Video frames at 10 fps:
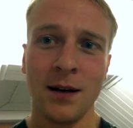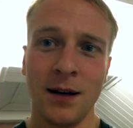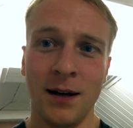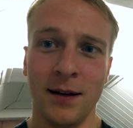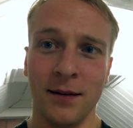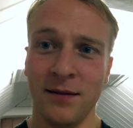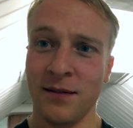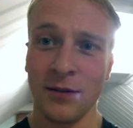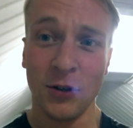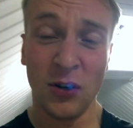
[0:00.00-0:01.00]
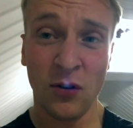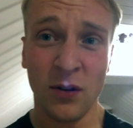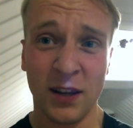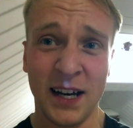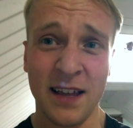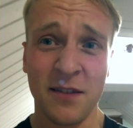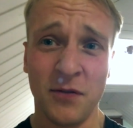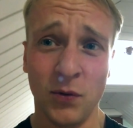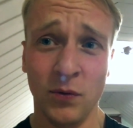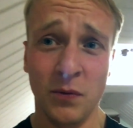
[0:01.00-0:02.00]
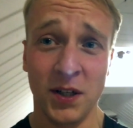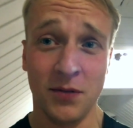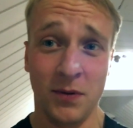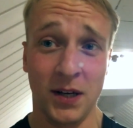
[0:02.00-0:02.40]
and all the other food which